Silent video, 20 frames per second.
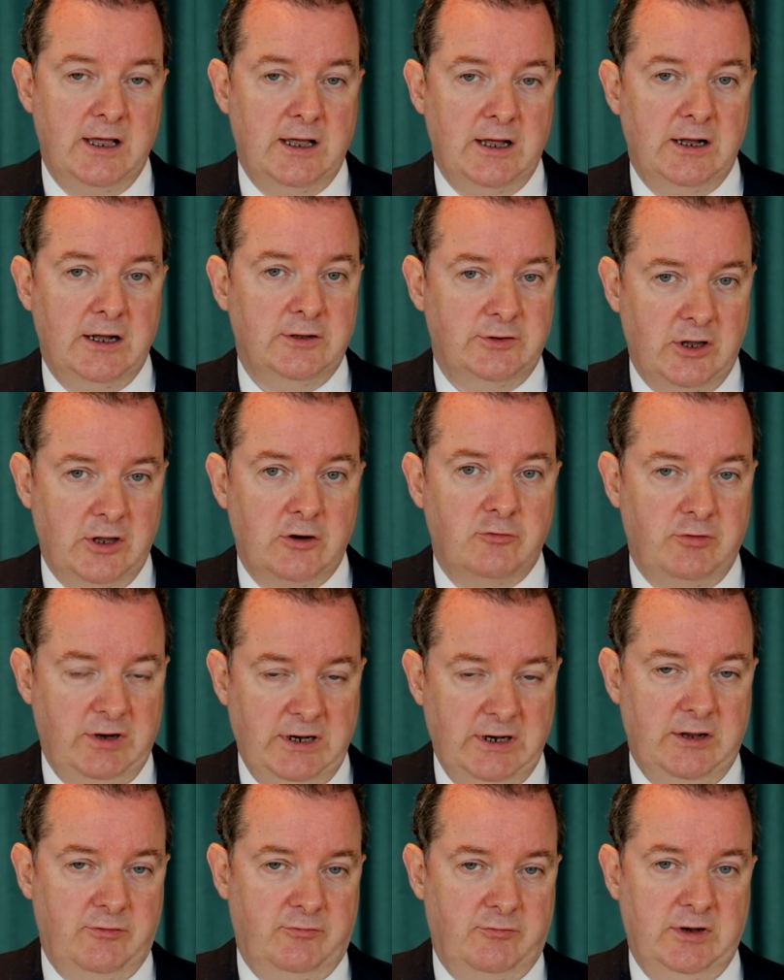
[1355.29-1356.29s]
they're
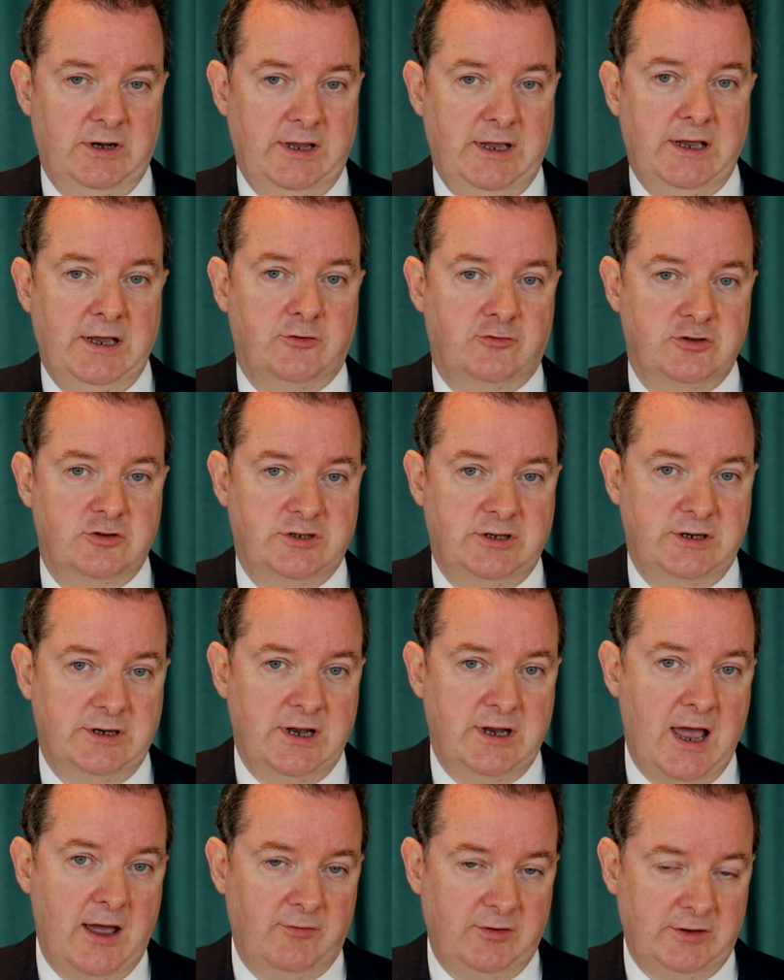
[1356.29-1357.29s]
really, really interested in
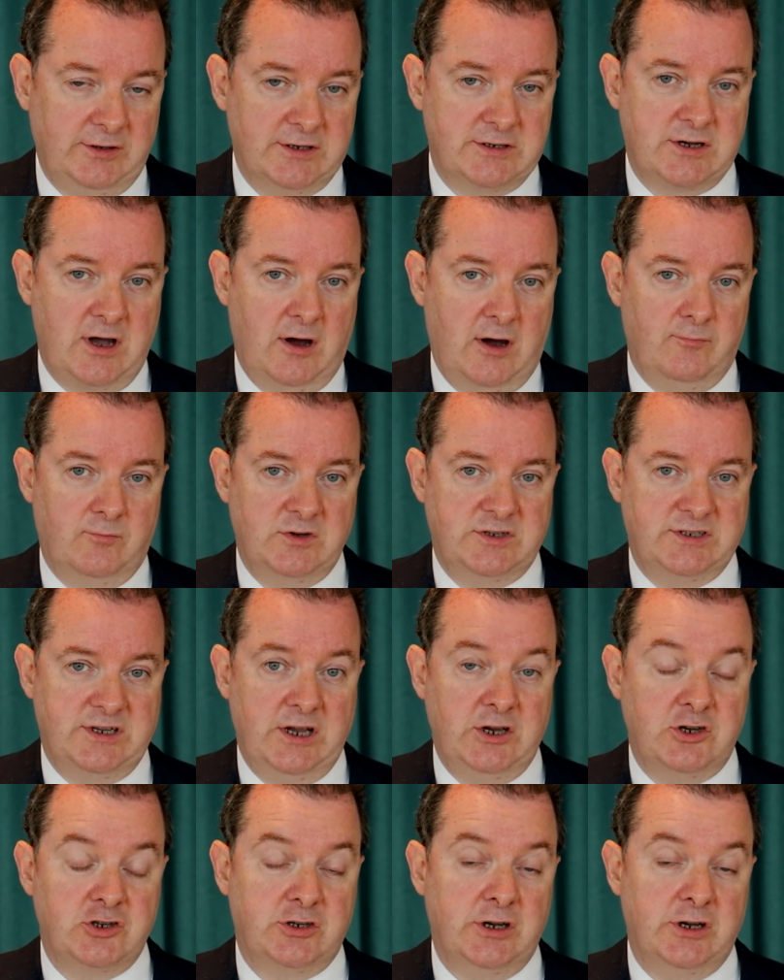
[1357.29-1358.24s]
having this conversation